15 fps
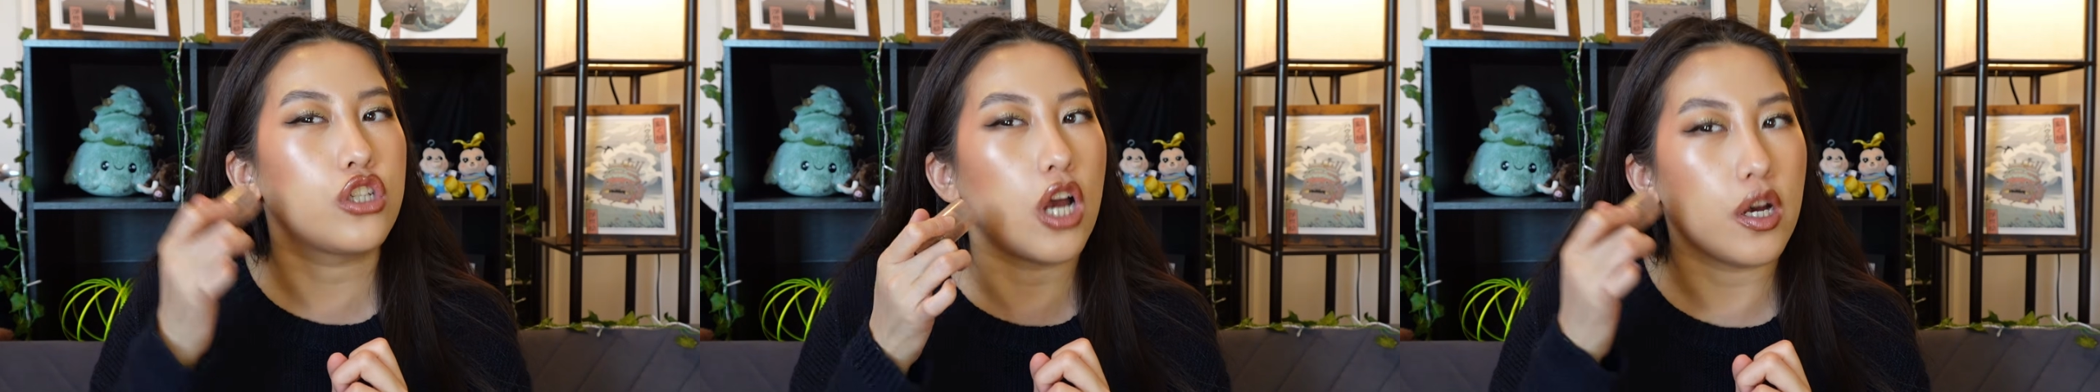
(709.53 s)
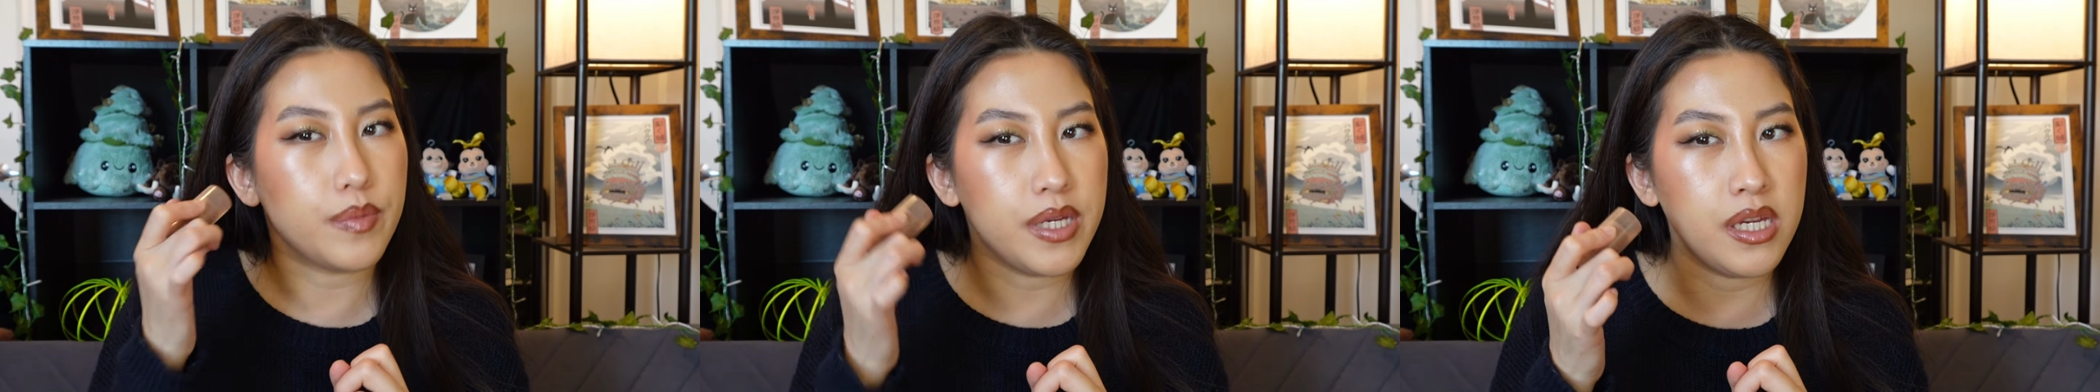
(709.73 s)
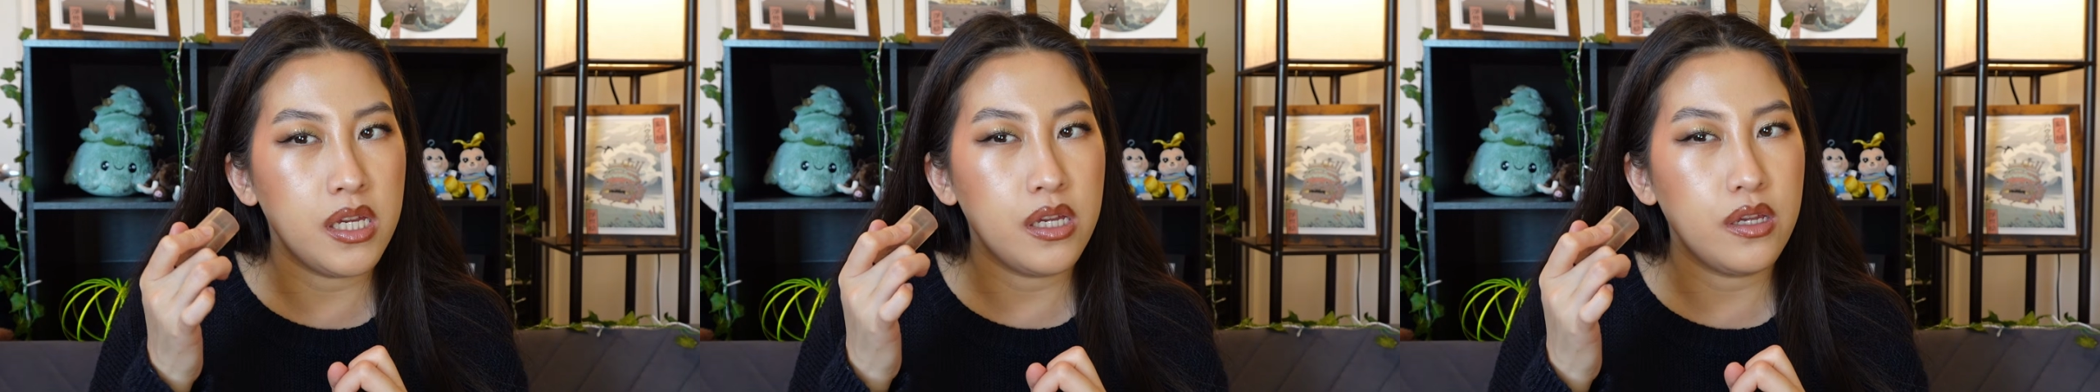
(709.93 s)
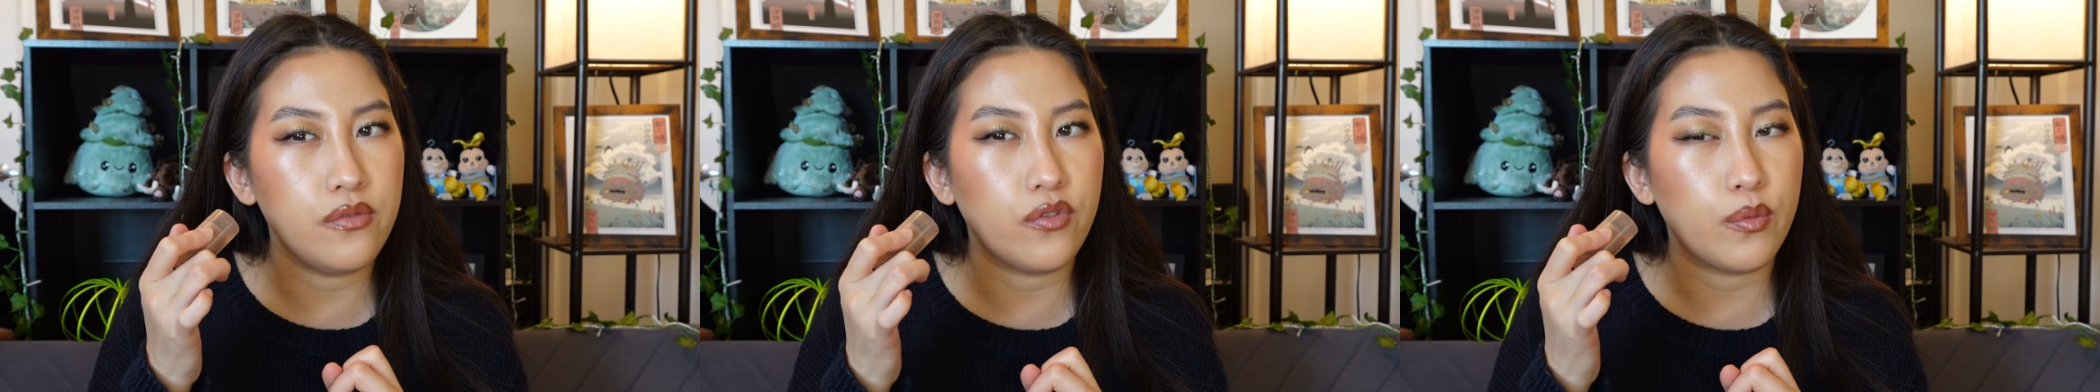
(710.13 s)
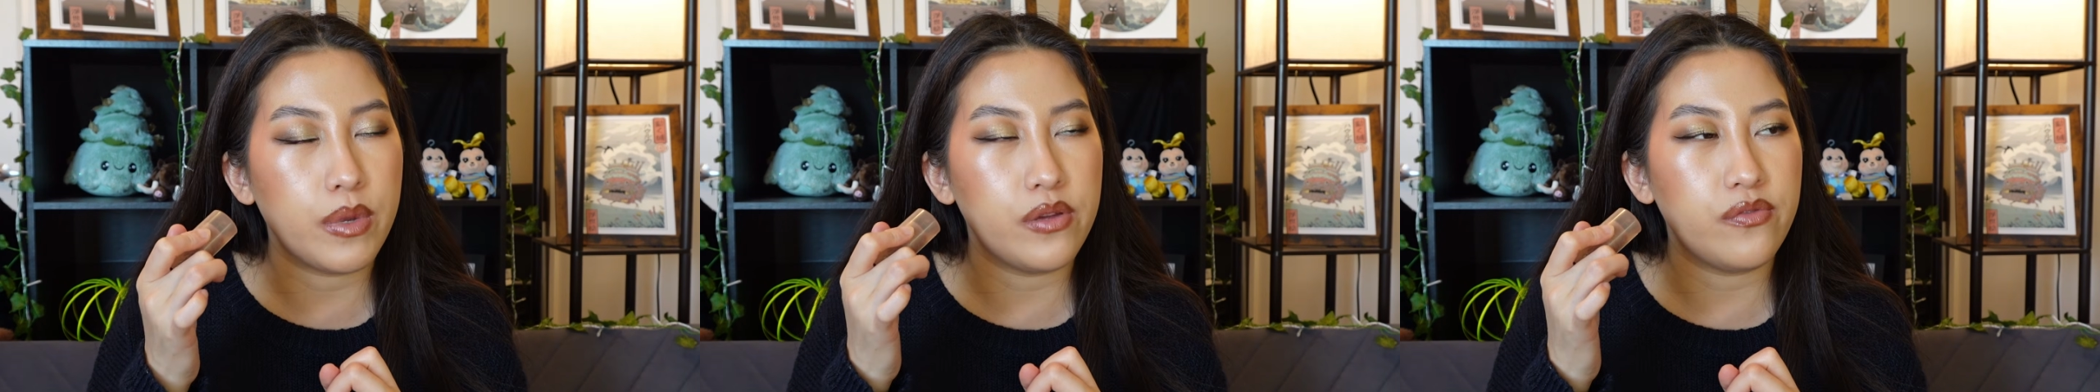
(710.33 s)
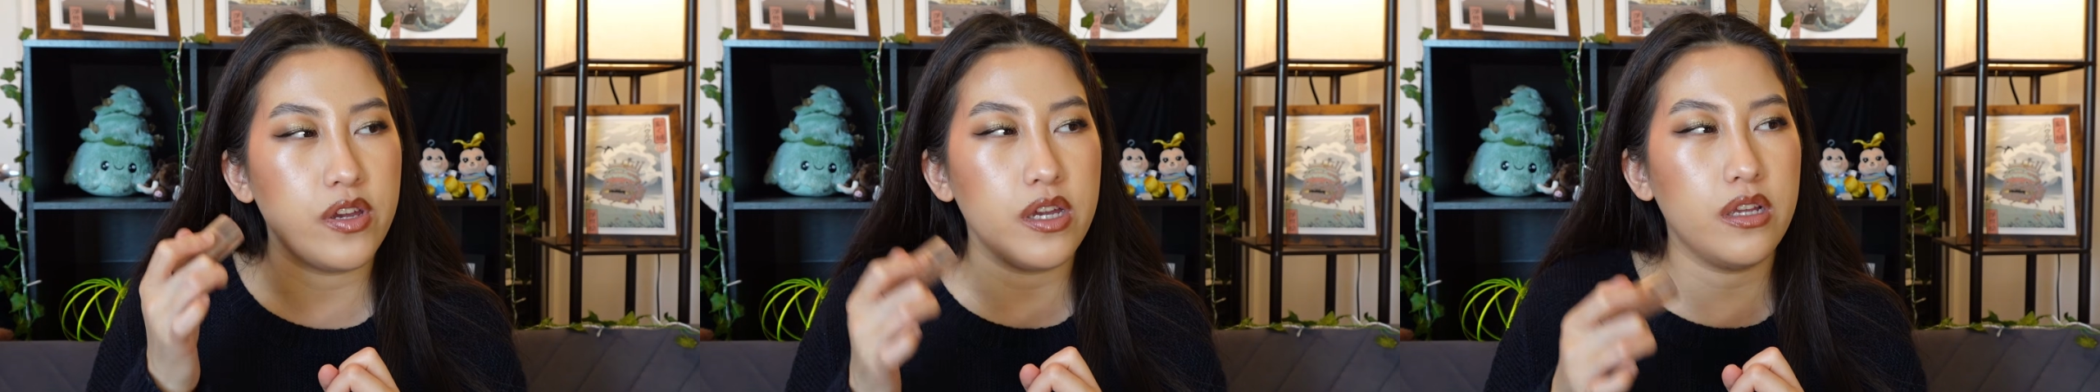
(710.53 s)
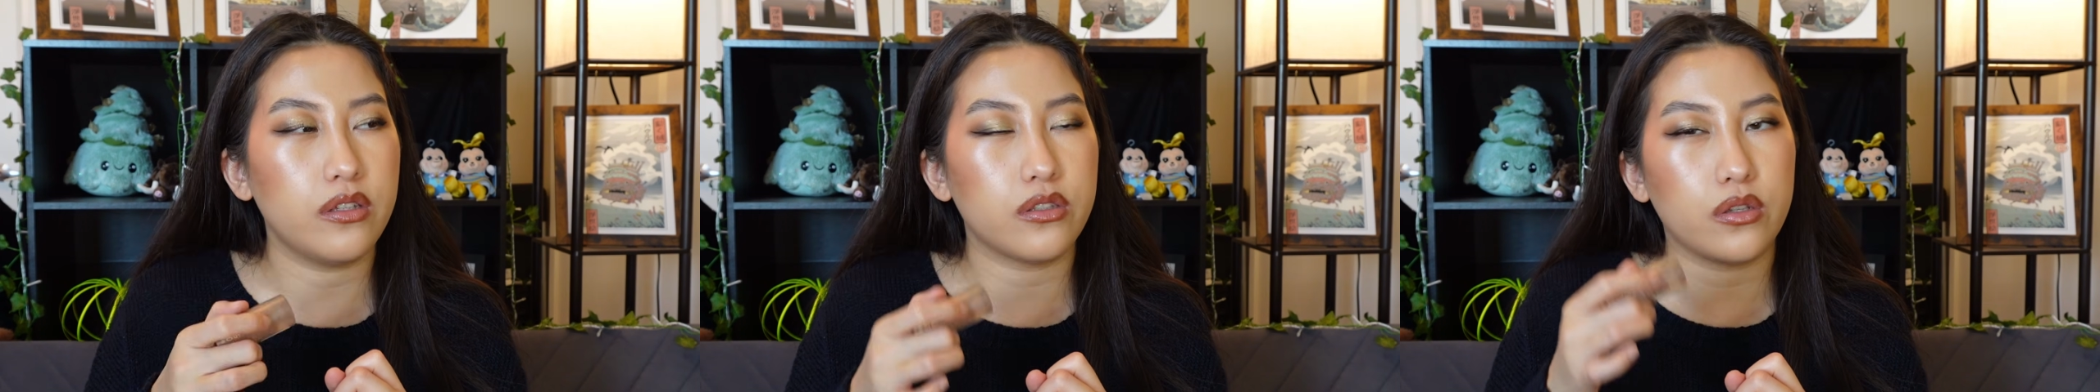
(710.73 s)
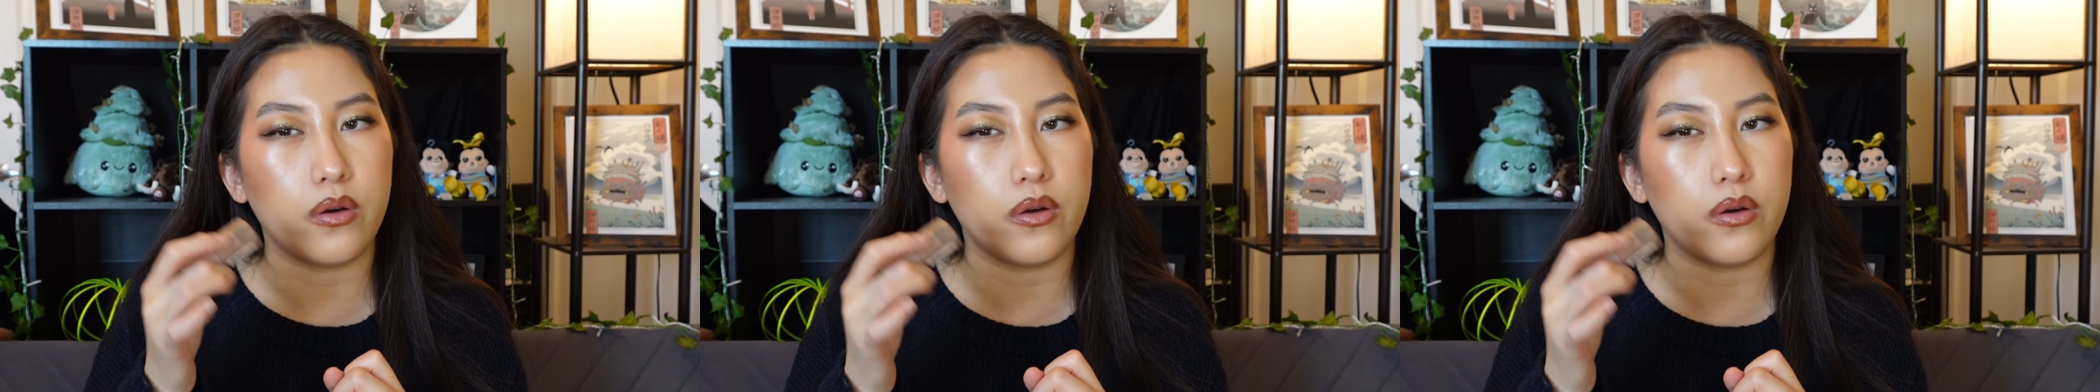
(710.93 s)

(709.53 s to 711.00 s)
chubby for my face,